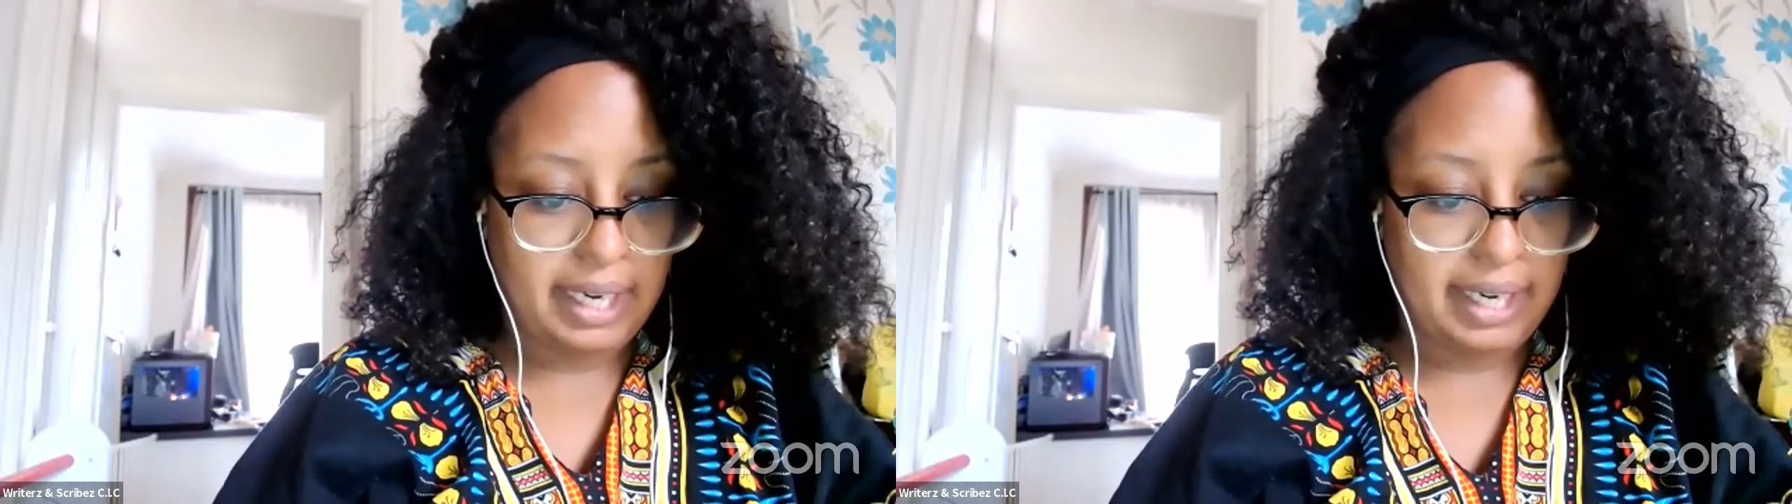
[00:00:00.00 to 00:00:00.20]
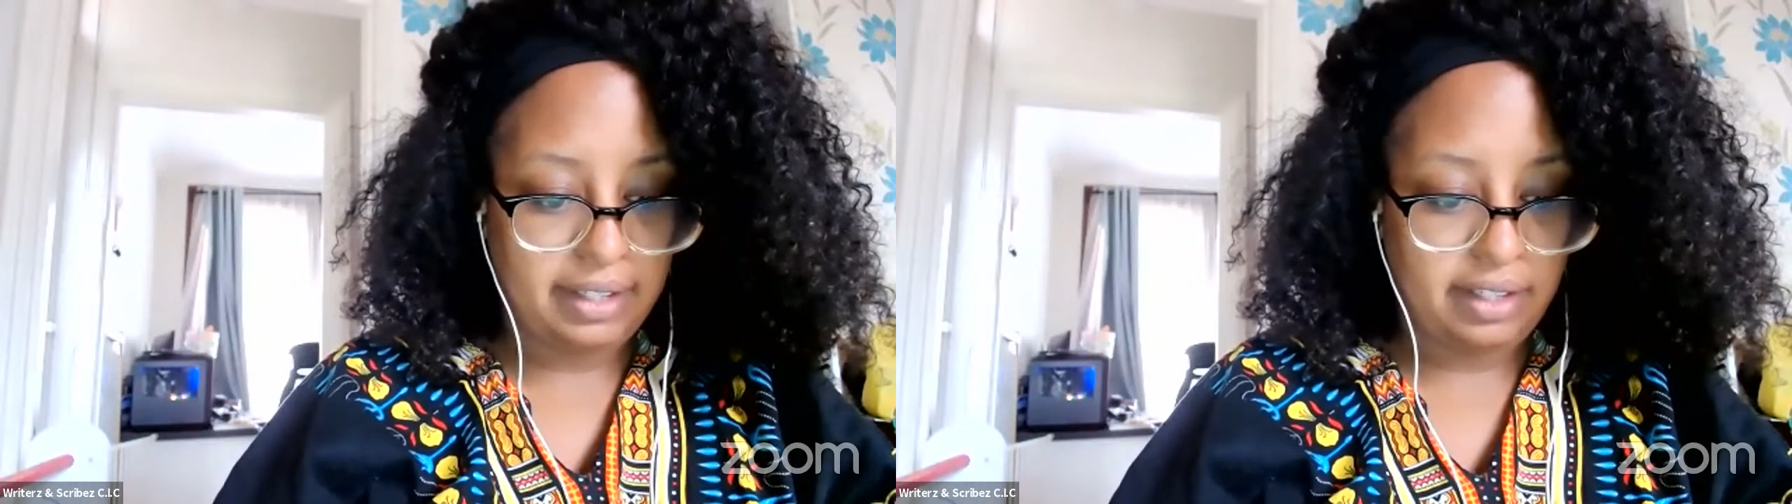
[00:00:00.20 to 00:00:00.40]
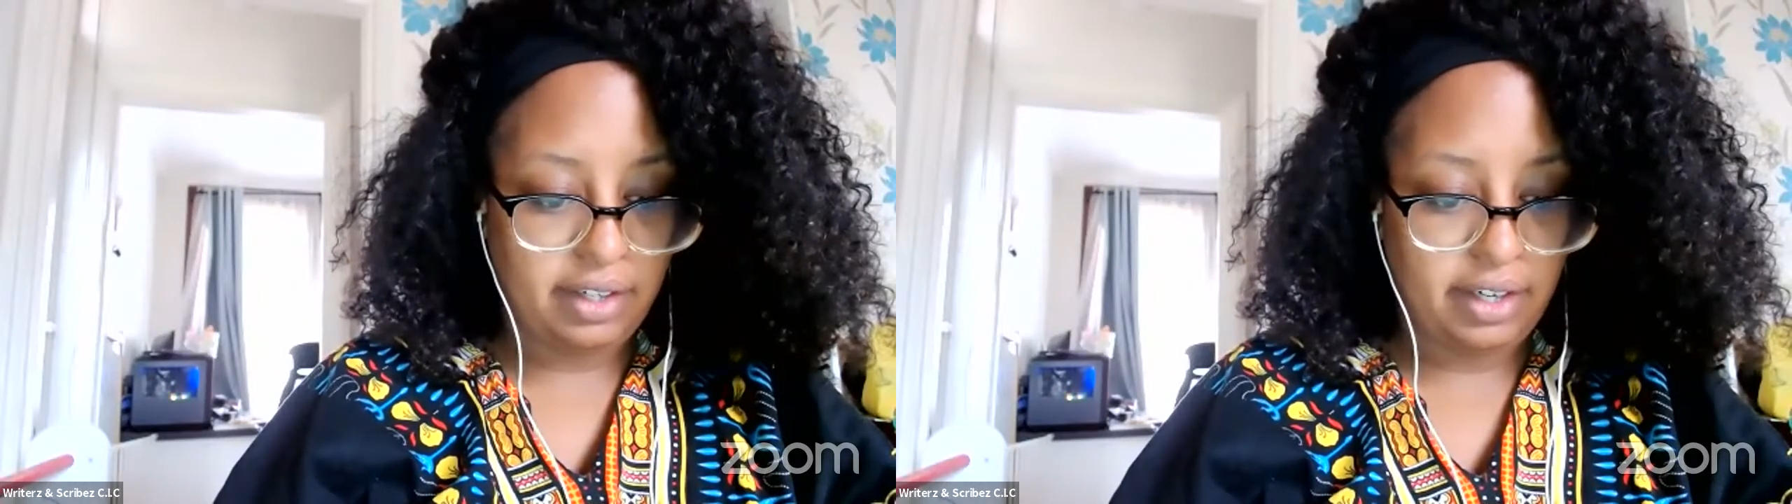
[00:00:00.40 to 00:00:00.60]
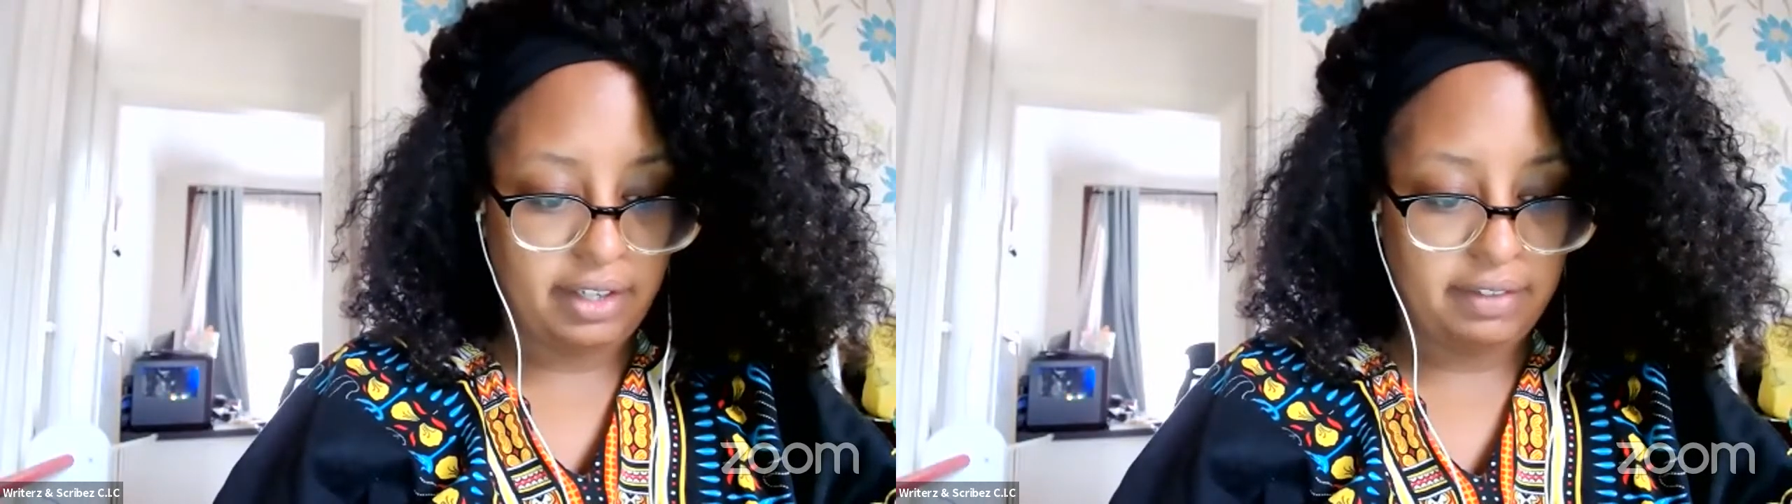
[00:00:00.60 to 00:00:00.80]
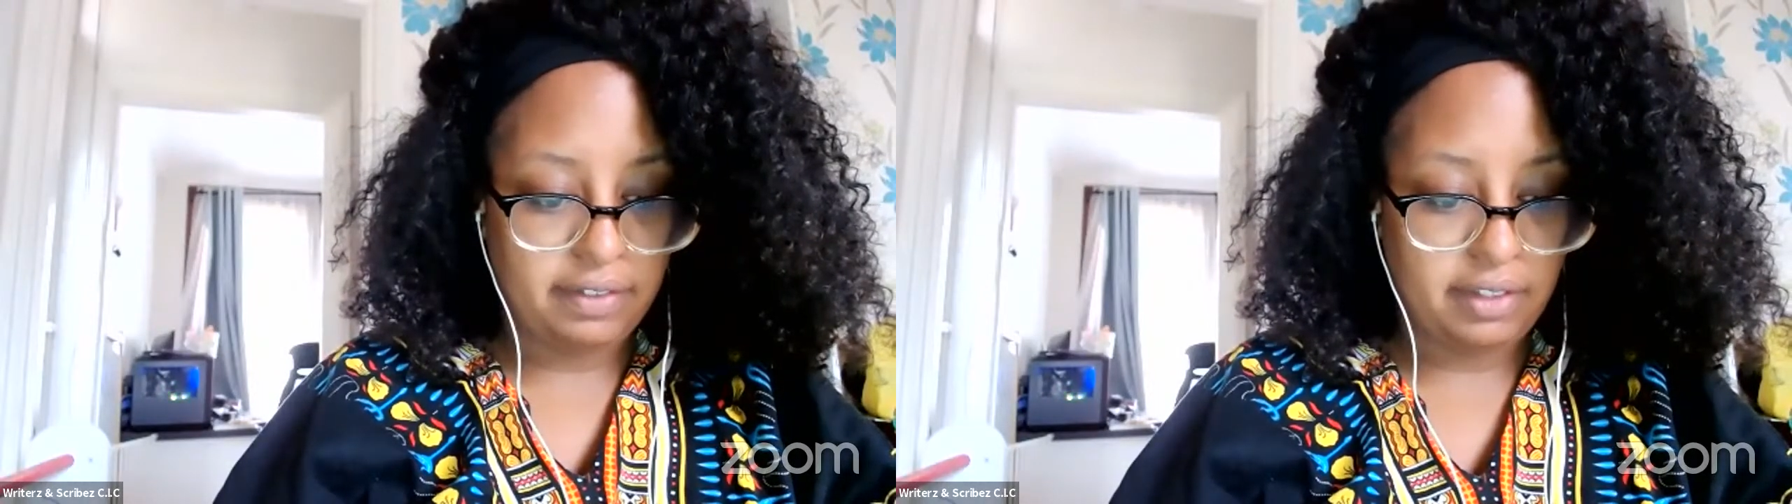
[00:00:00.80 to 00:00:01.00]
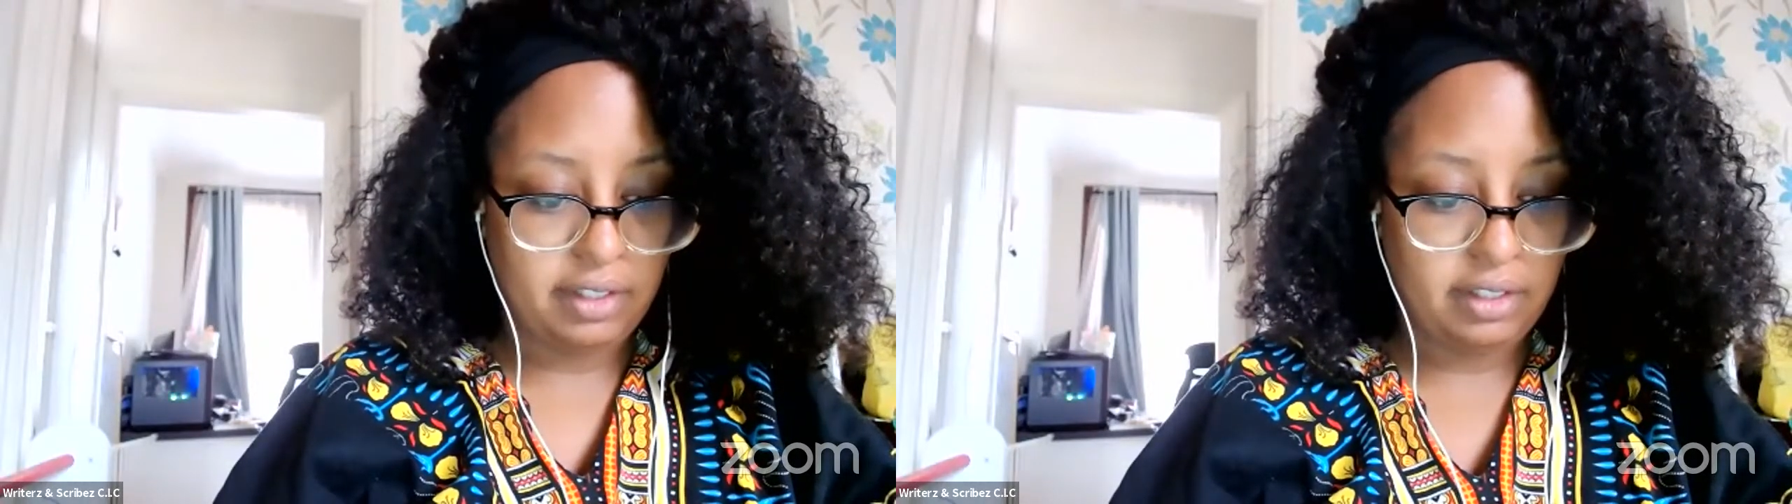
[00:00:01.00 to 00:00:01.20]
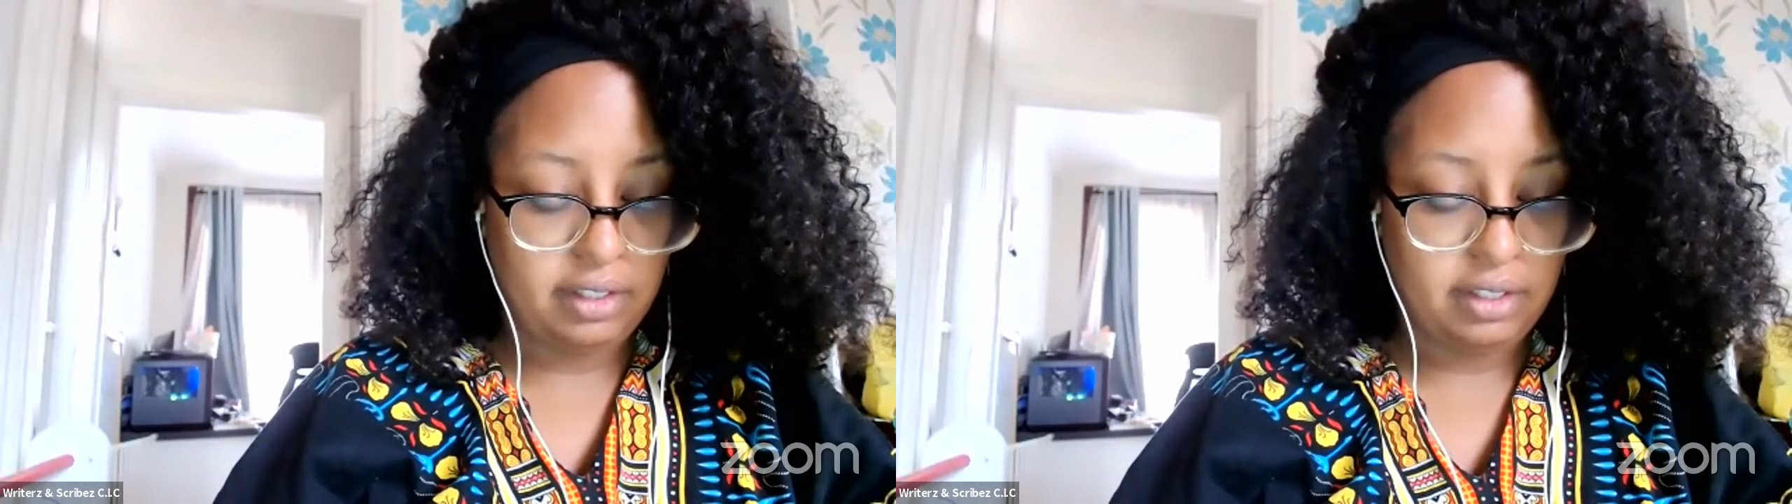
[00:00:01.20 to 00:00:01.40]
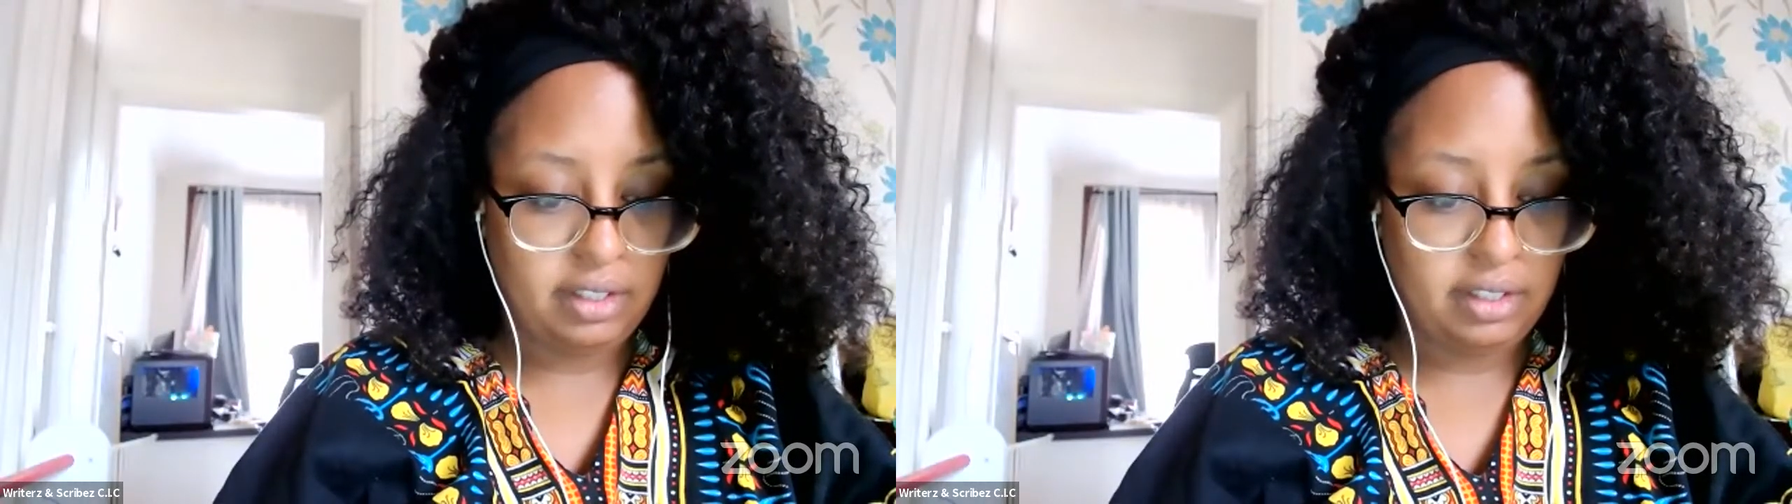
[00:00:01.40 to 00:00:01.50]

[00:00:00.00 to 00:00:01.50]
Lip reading: hand over